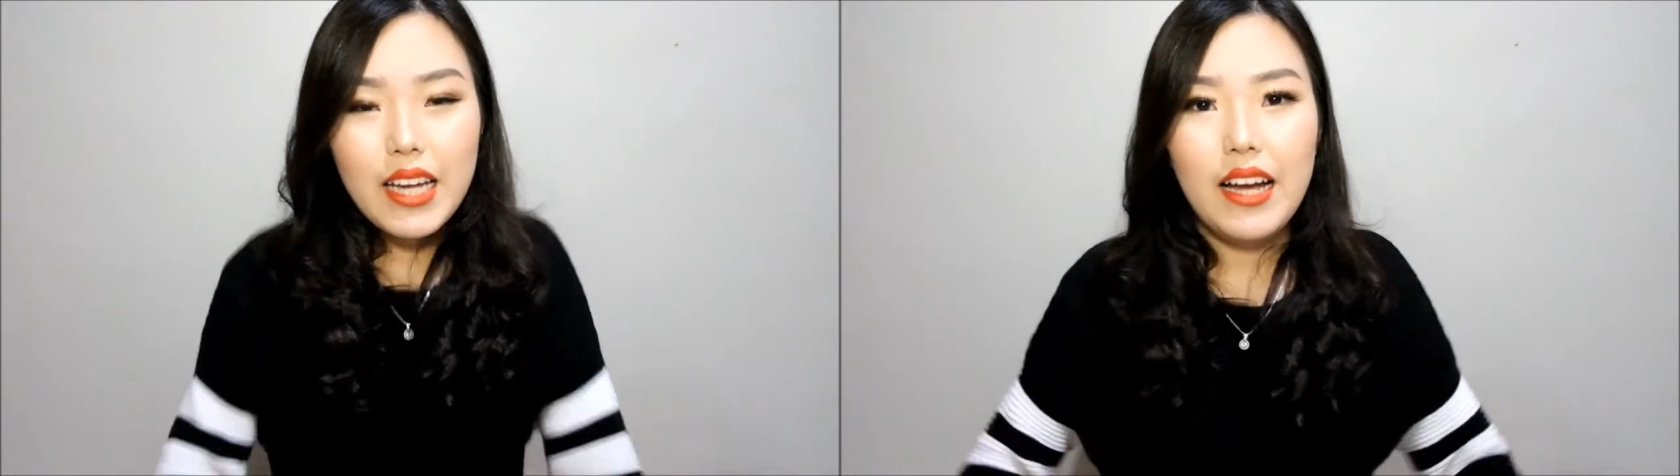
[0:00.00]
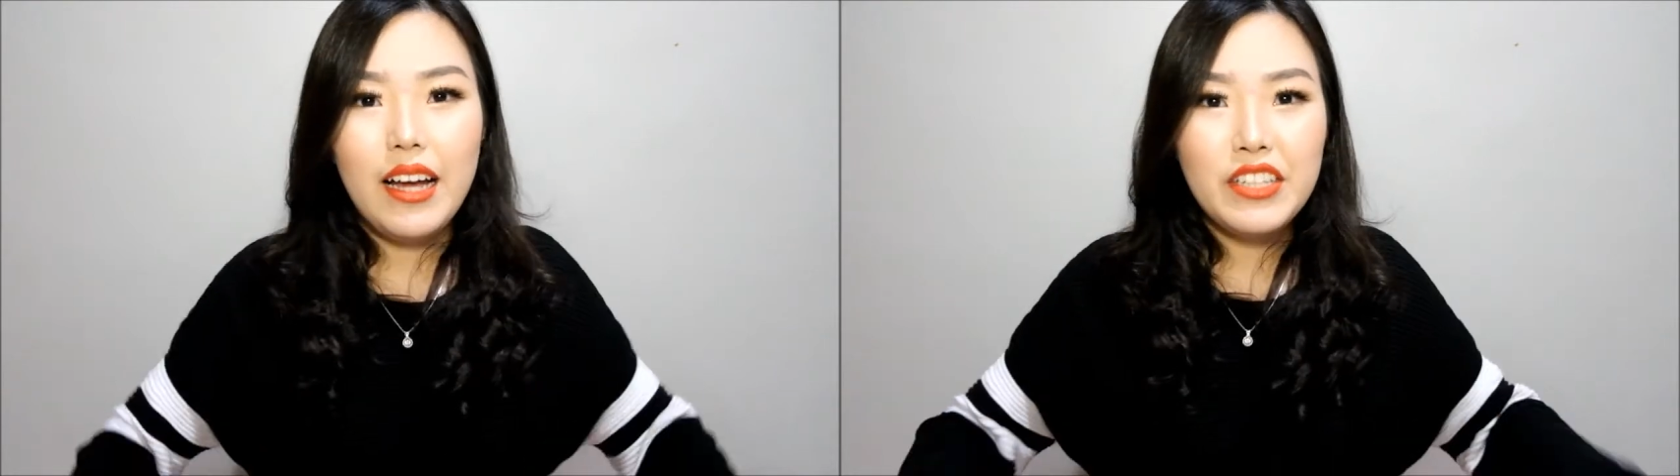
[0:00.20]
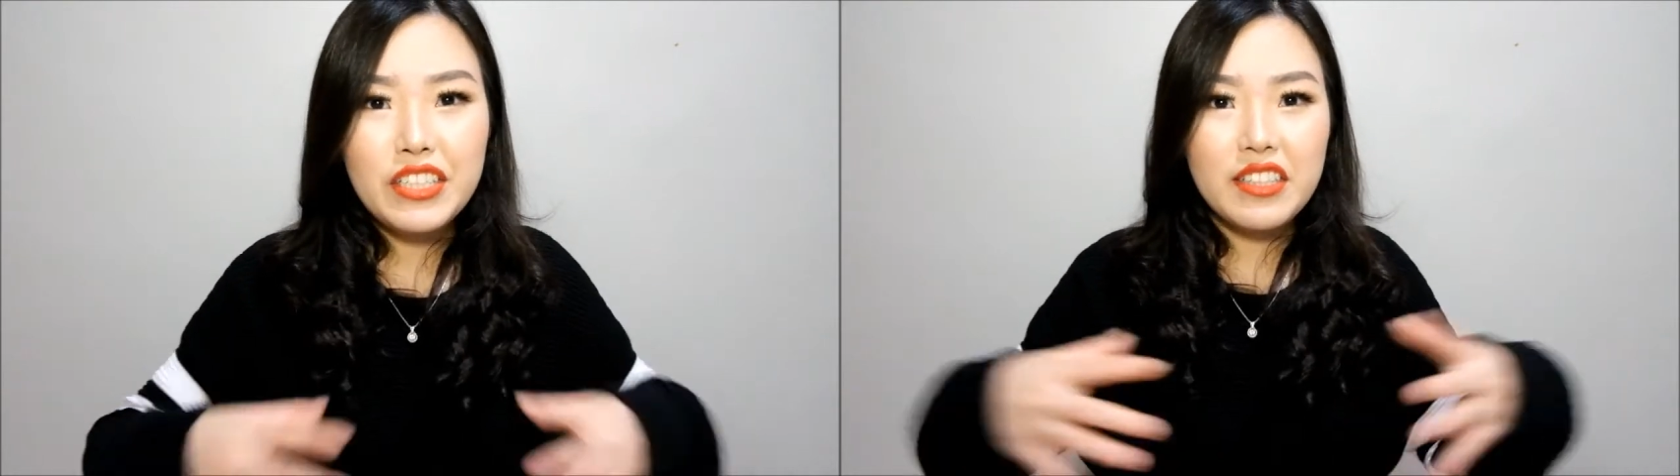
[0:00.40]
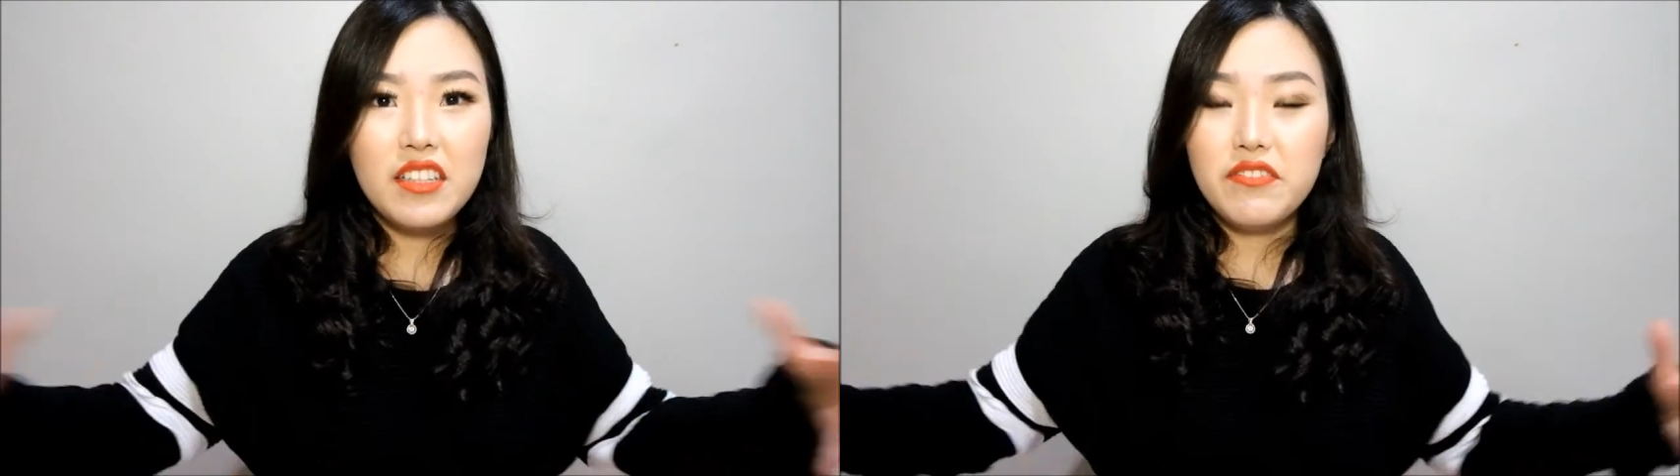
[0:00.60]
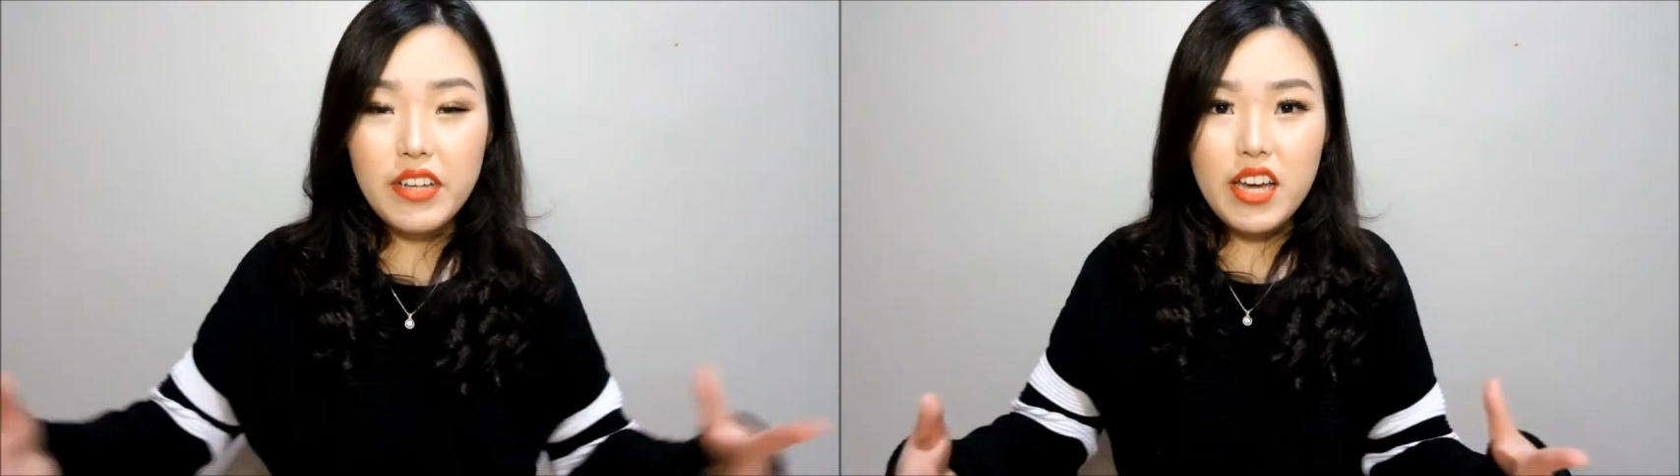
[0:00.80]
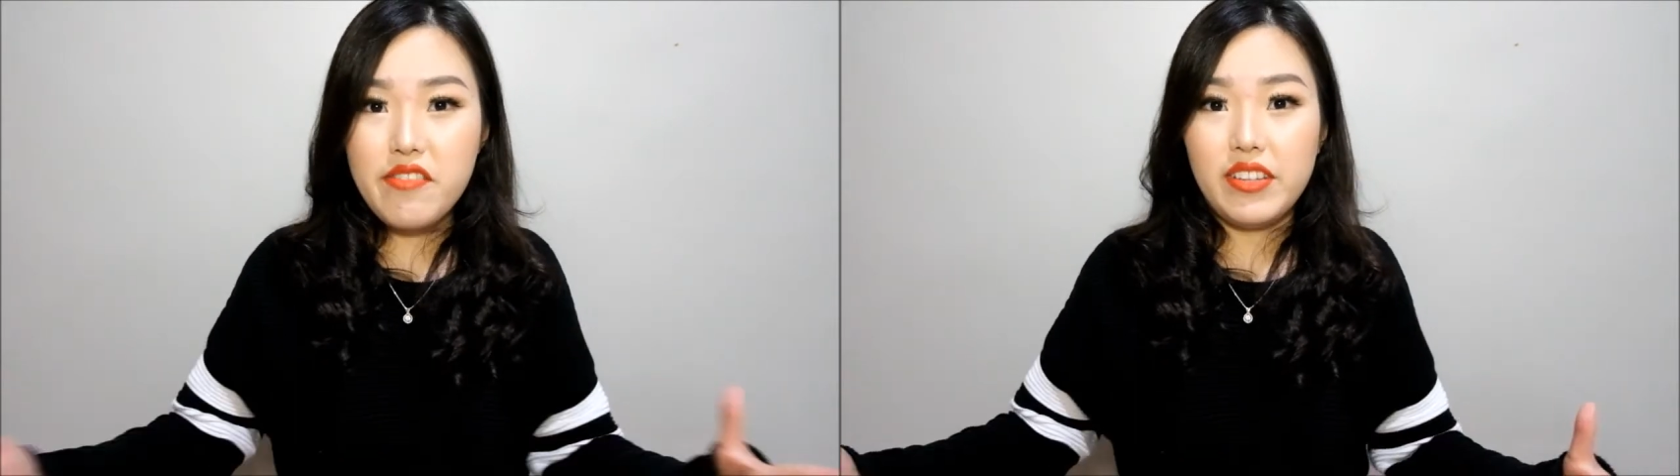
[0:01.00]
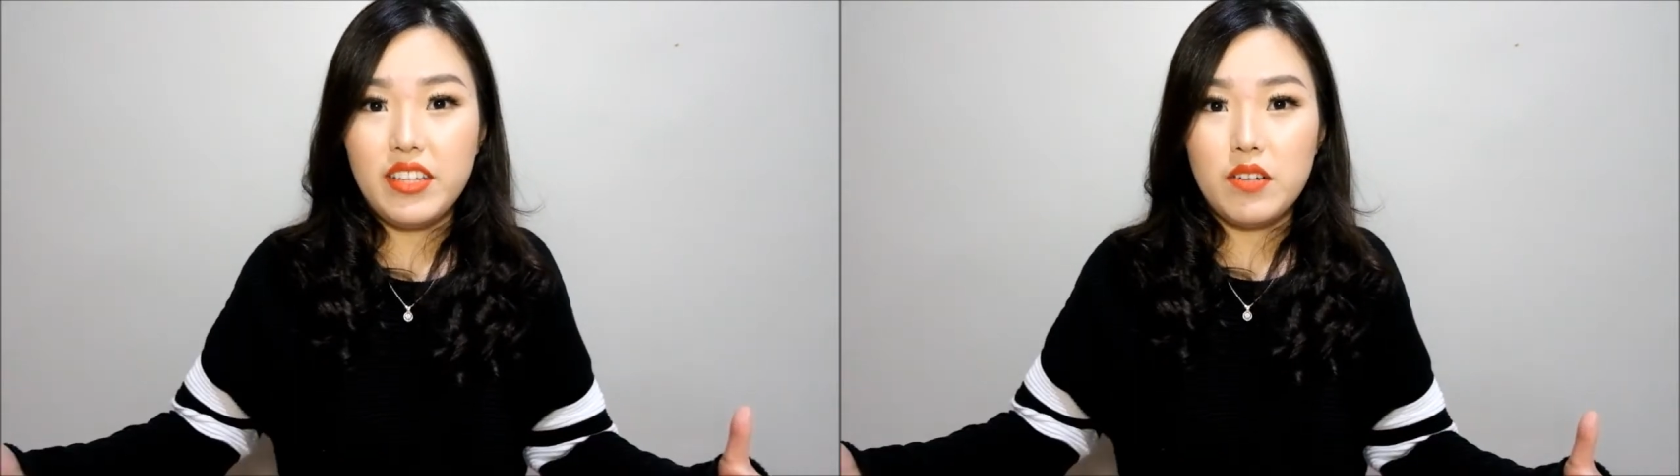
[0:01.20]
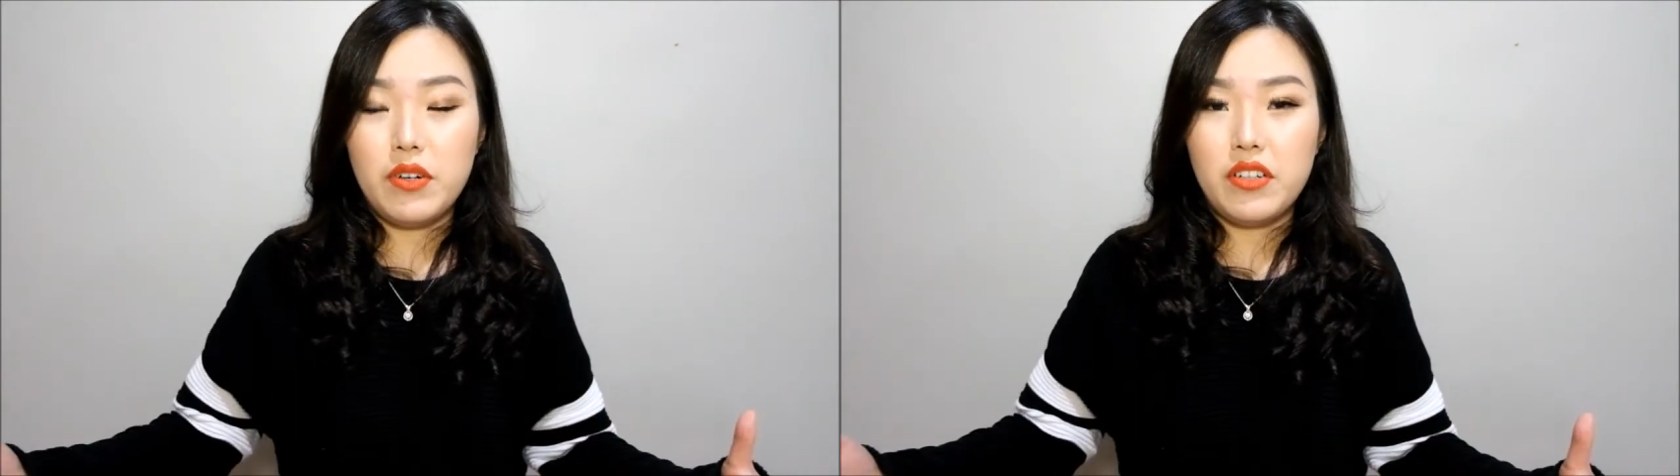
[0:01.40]
I just love
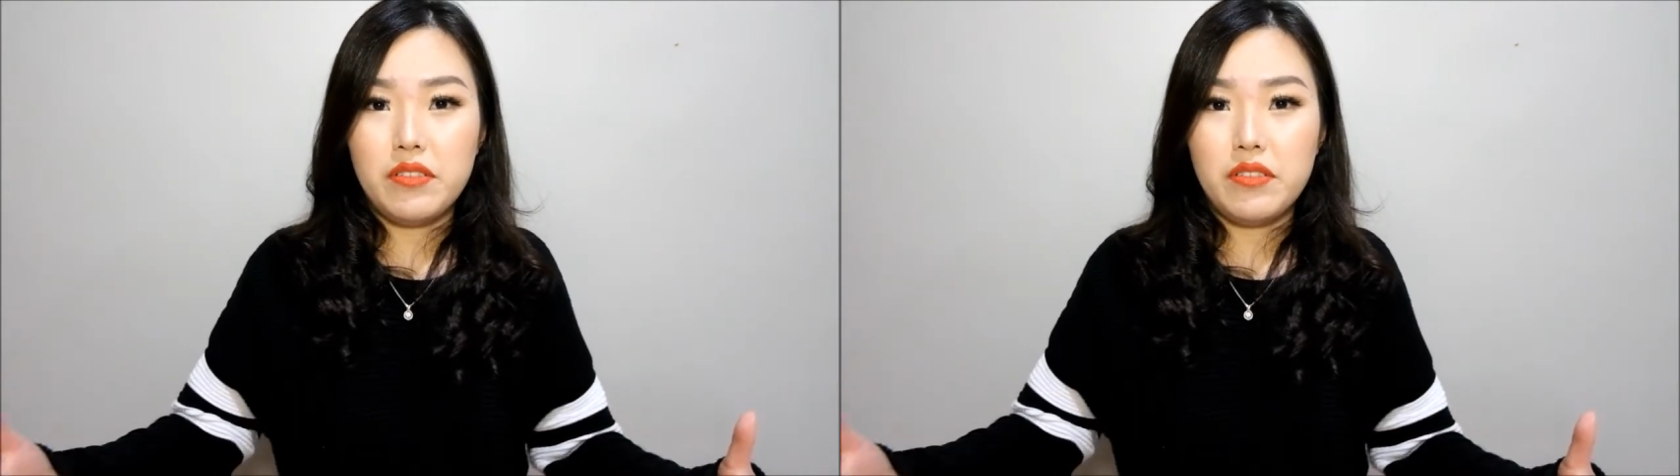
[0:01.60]
everything about